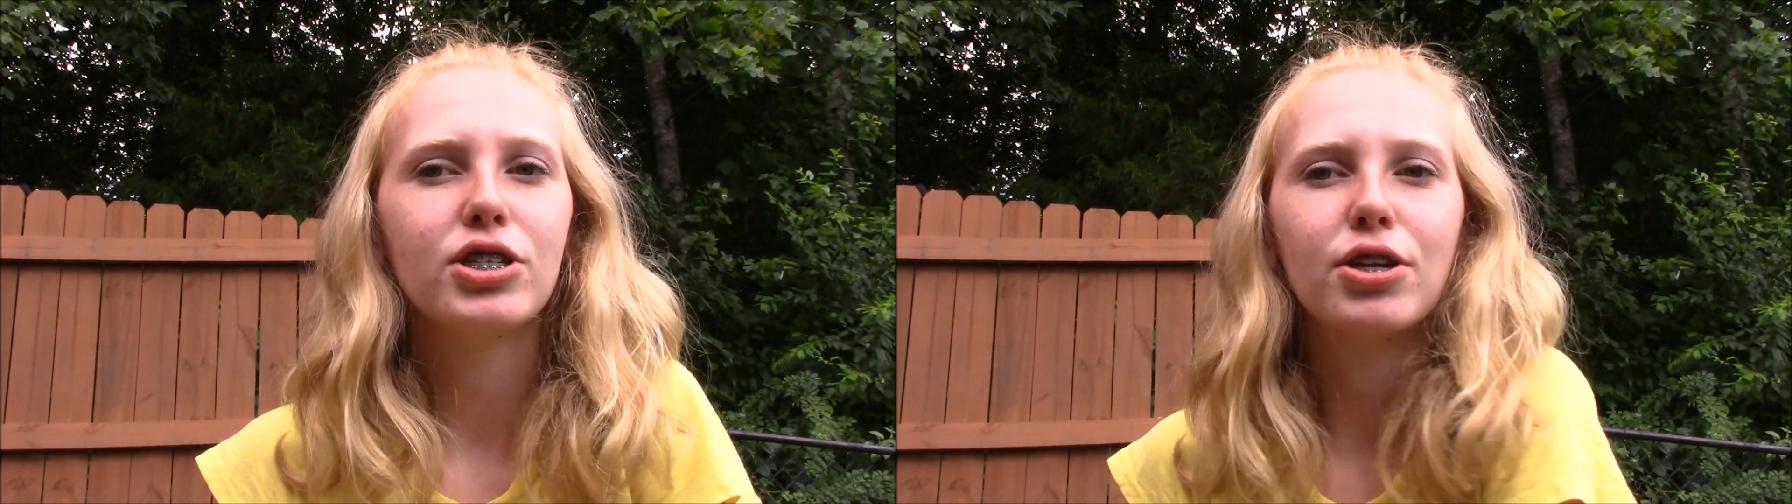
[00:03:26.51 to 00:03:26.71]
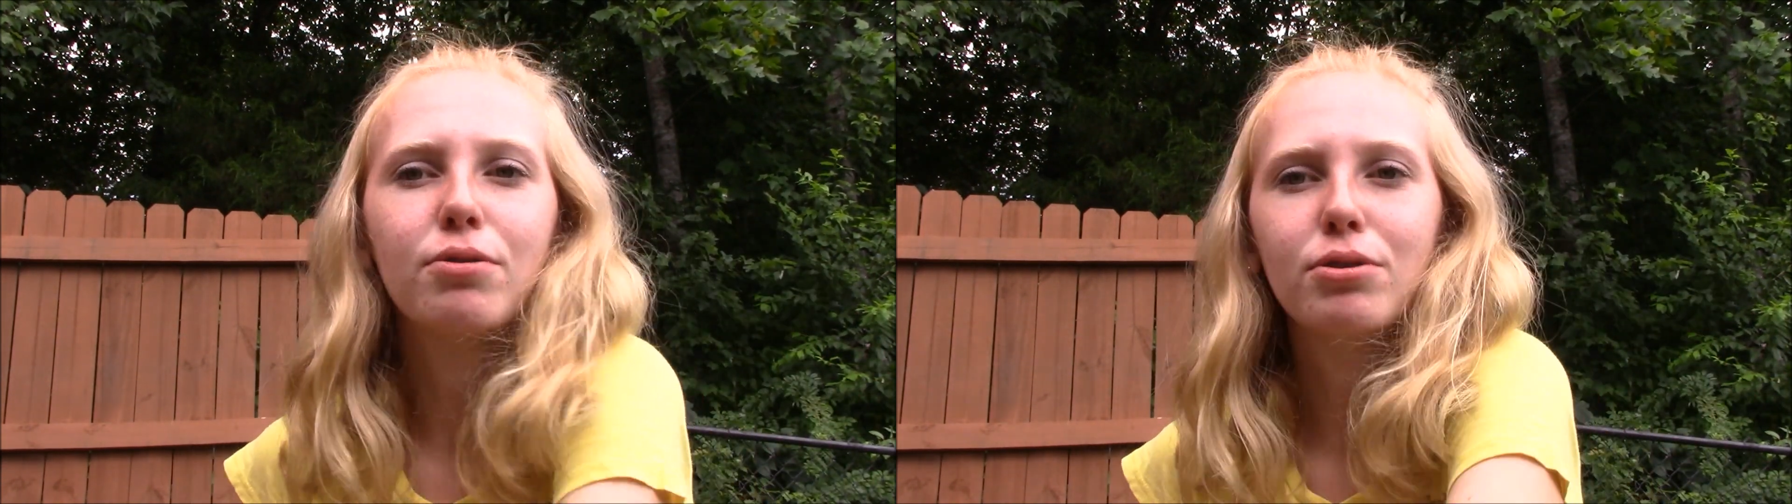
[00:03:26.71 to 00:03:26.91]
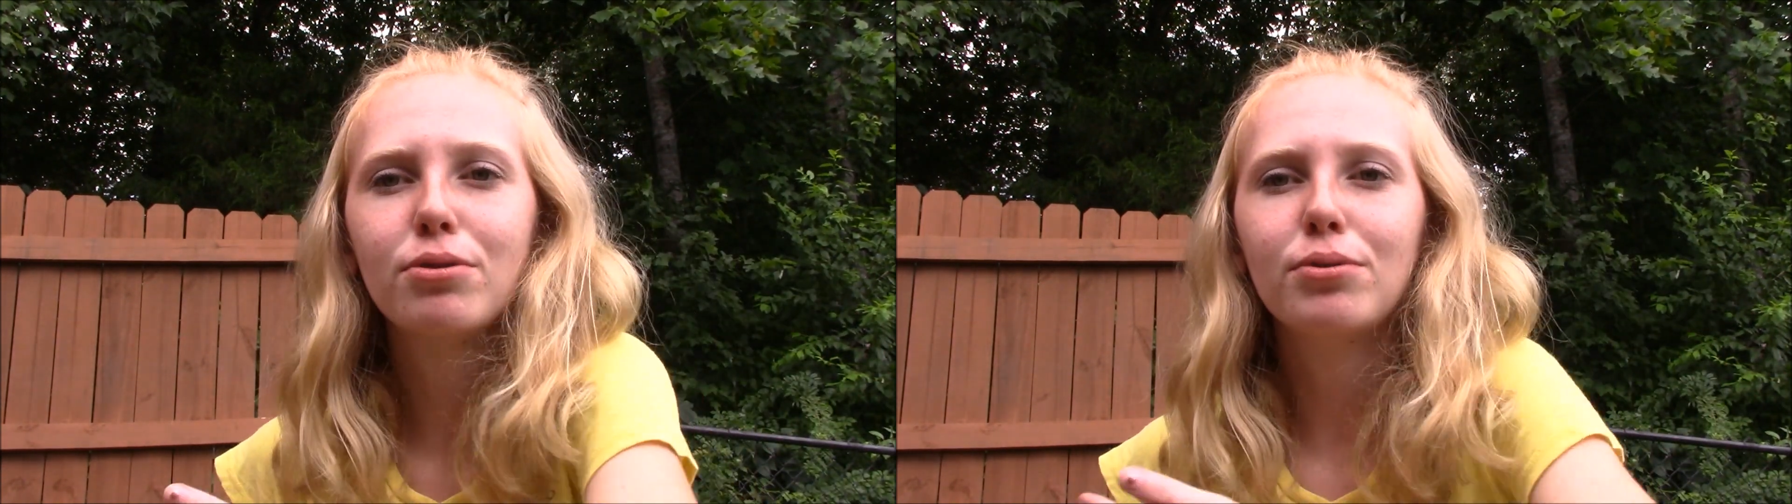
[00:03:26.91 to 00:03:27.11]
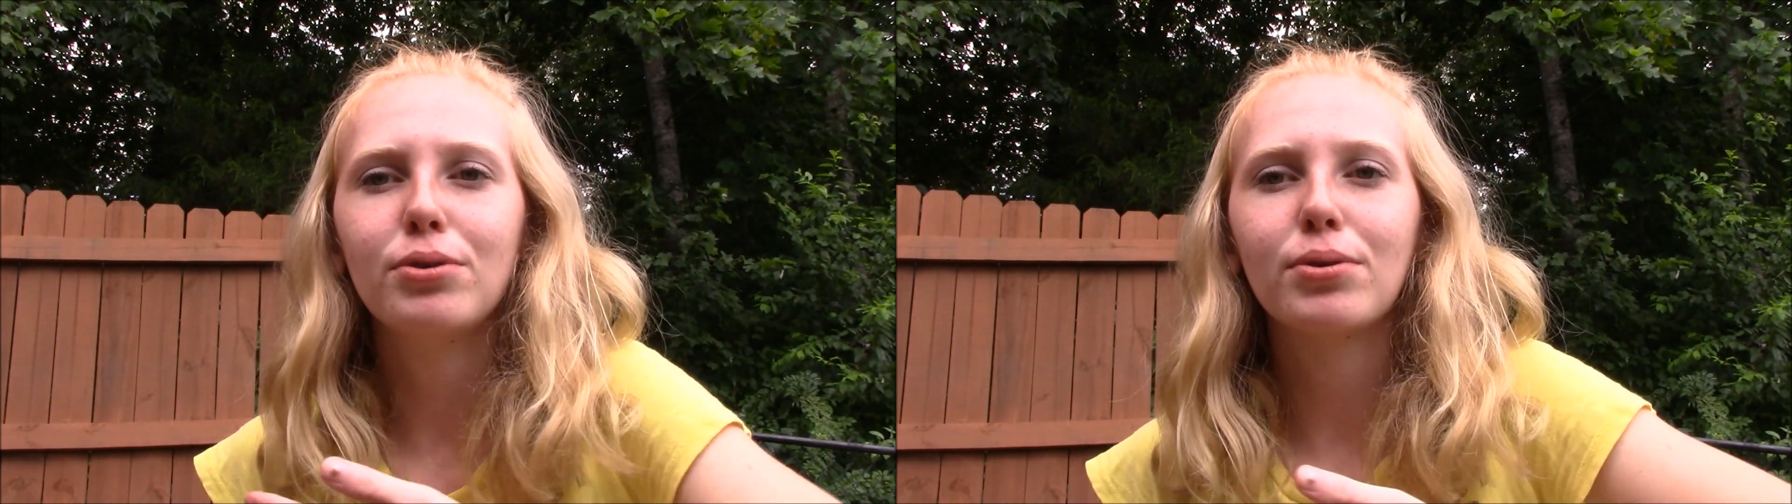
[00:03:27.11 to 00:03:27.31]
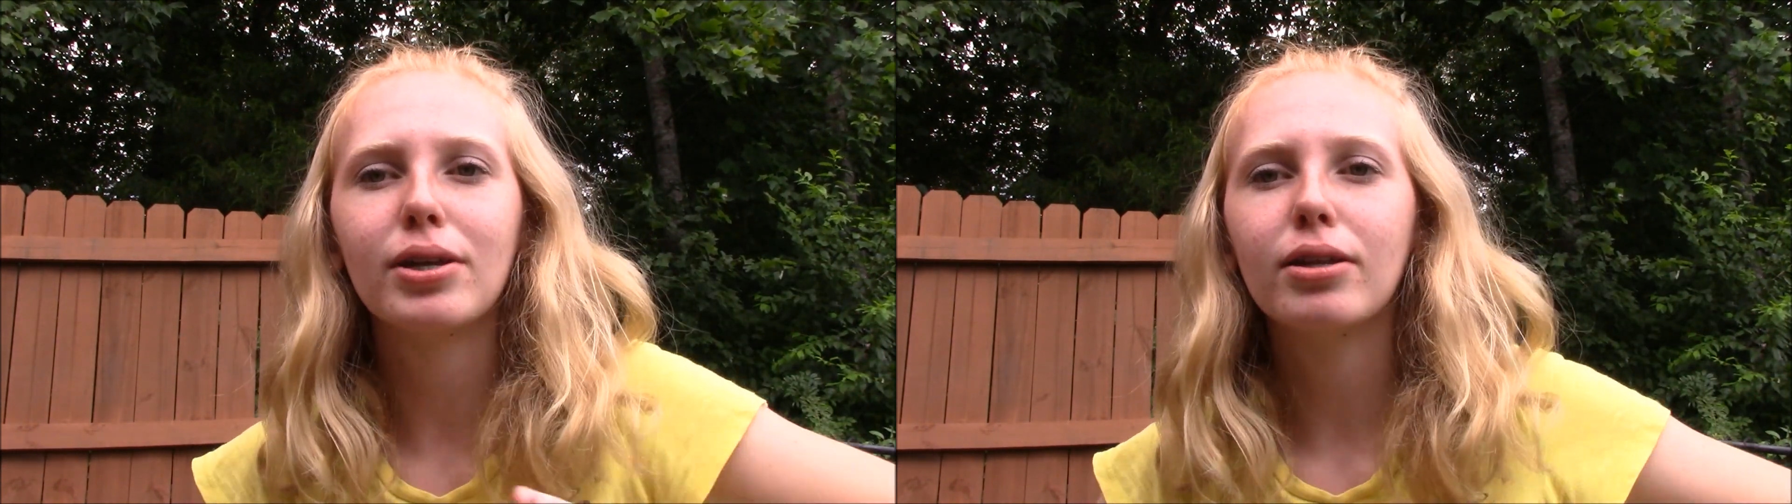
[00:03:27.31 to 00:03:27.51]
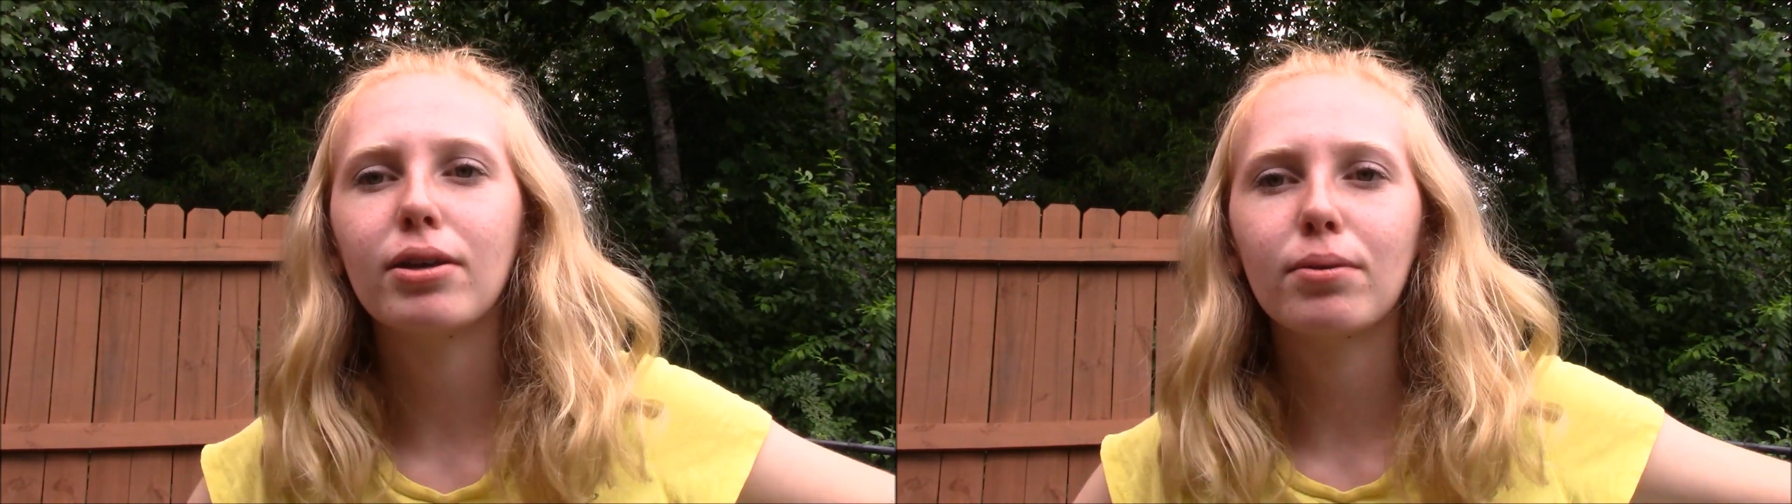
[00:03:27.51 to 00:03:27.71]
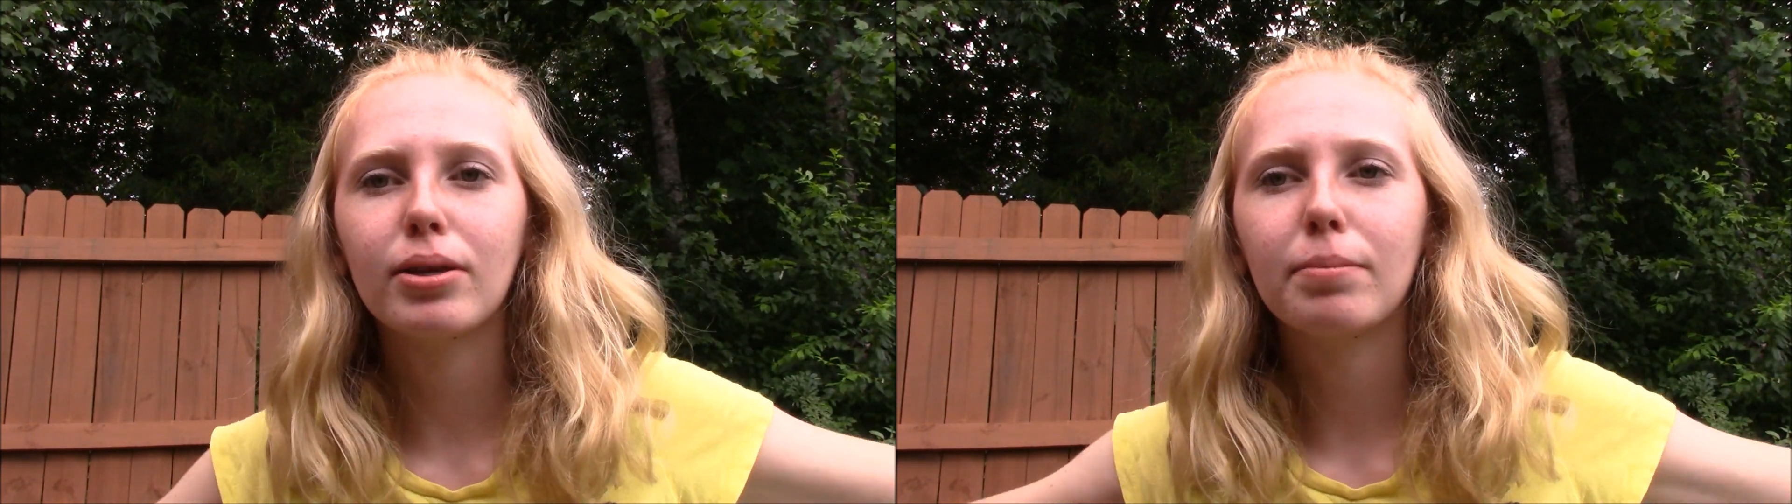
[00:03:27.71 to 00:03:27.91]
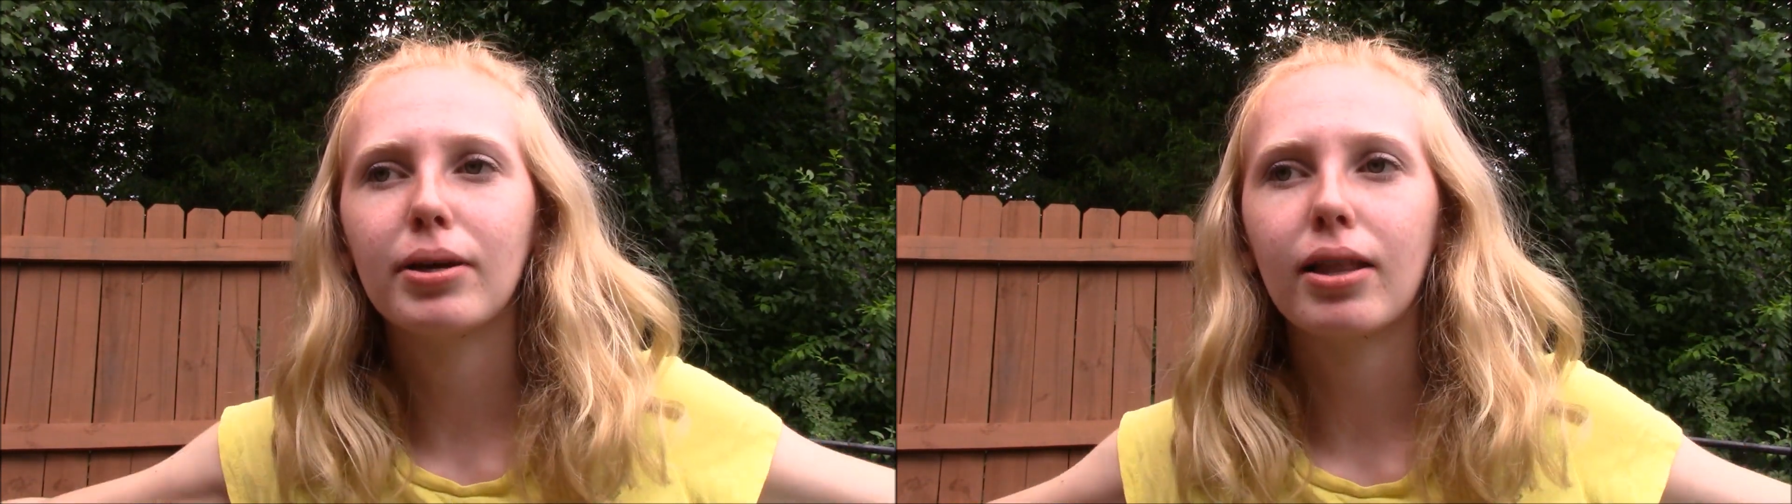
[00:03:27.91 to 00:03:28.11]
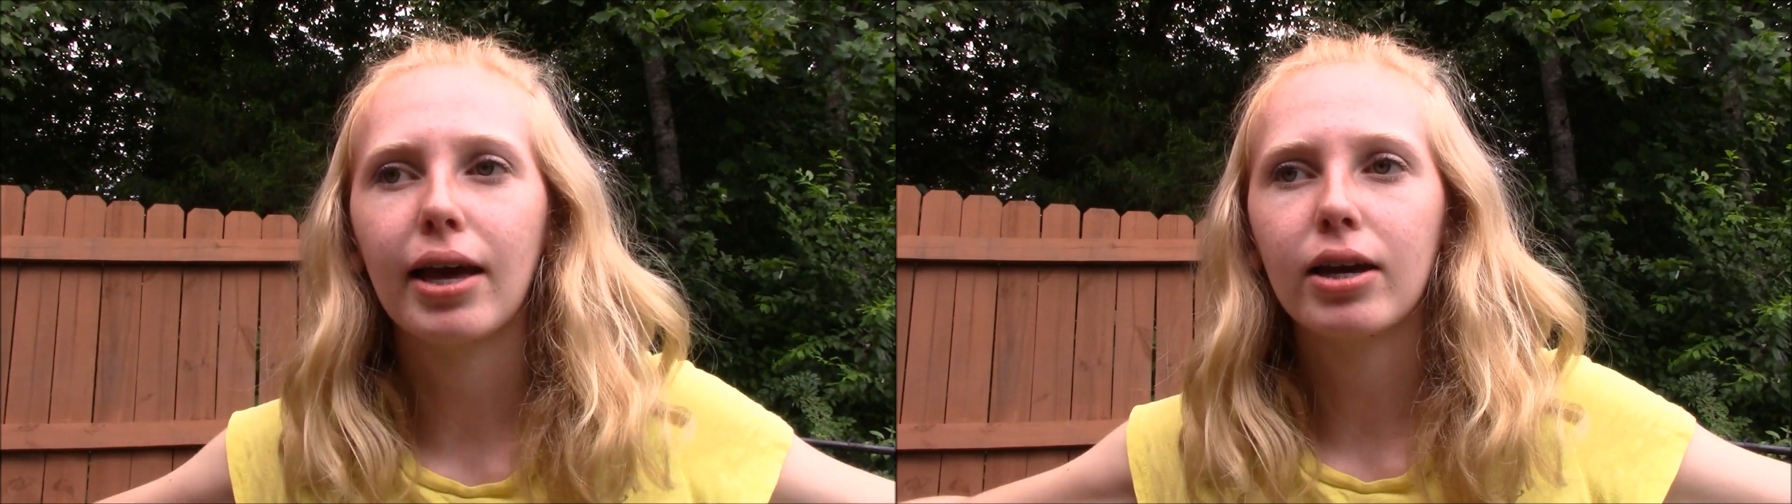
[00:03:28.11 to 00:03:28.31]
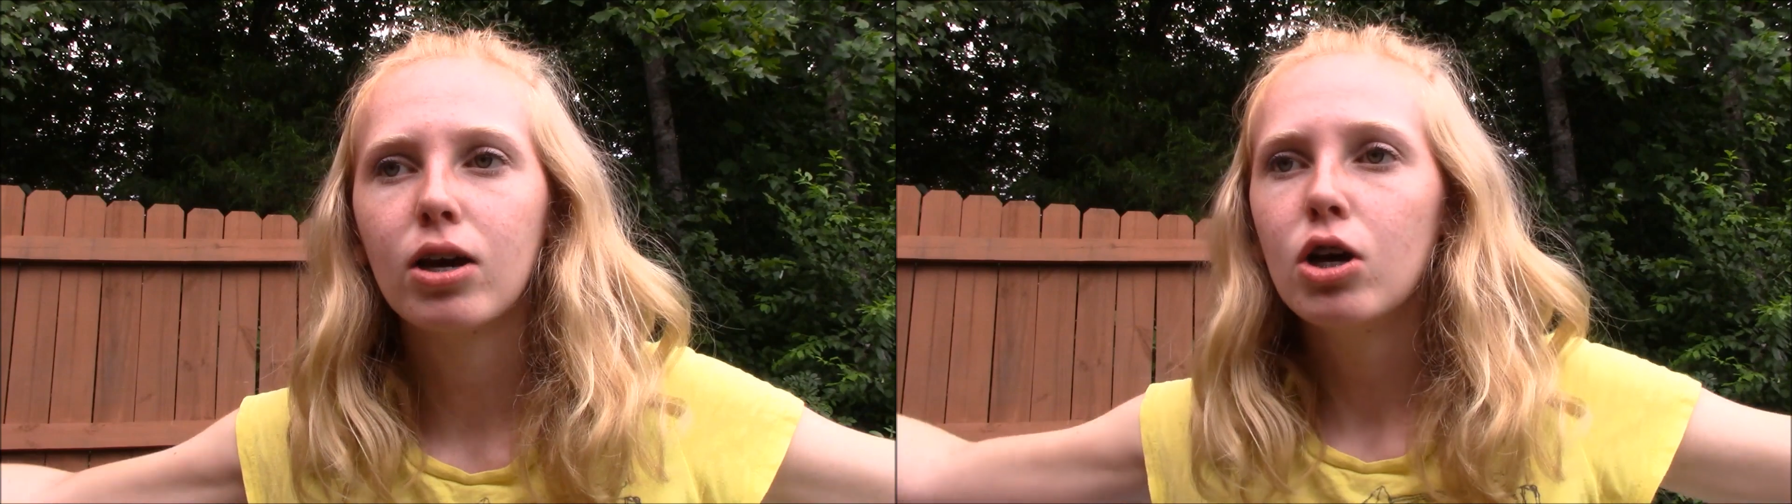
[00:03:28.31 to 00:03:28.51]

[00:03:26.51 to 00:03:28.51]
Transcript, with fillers: You know, you, you can literally be like